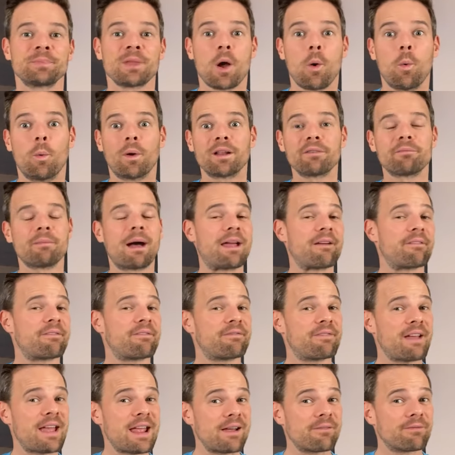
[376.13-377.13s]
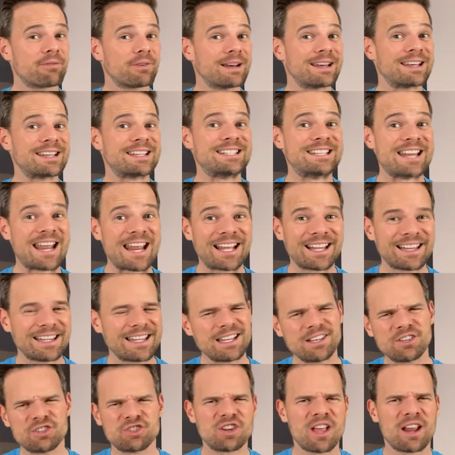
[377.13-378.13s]
One of my favorite
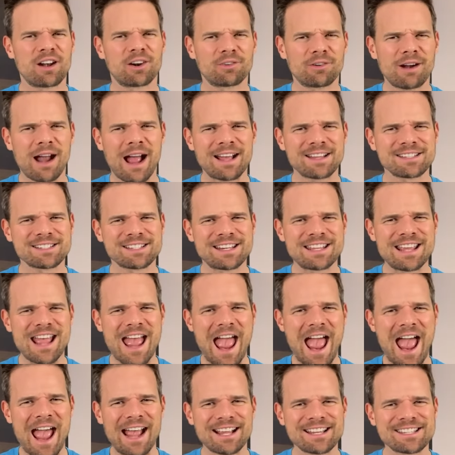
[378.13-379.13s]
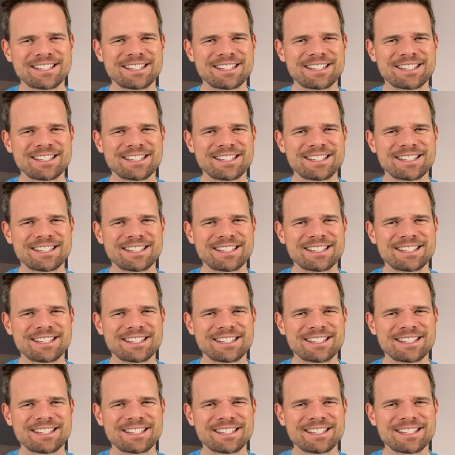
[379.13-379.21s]
daily generosity hacks